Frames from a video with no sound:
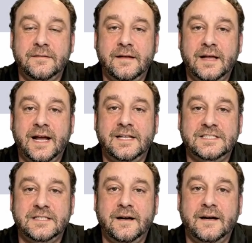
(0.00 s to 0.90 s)

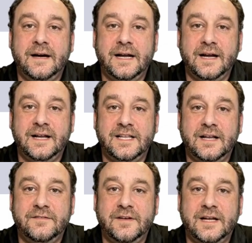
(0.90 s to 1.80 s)
Next, it
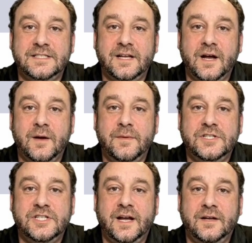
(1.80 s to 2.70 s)
identifies common
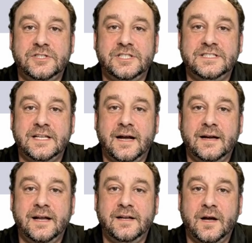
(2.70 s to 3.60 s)
challenges
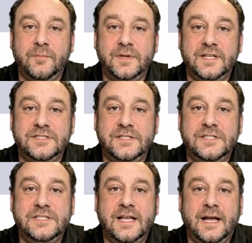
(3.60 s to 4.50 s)
that companies in the
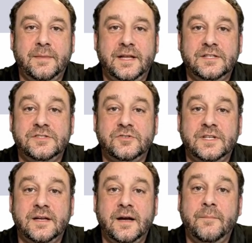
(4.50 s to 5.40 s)
same
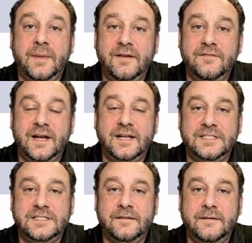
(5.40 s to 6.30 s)
industry may face.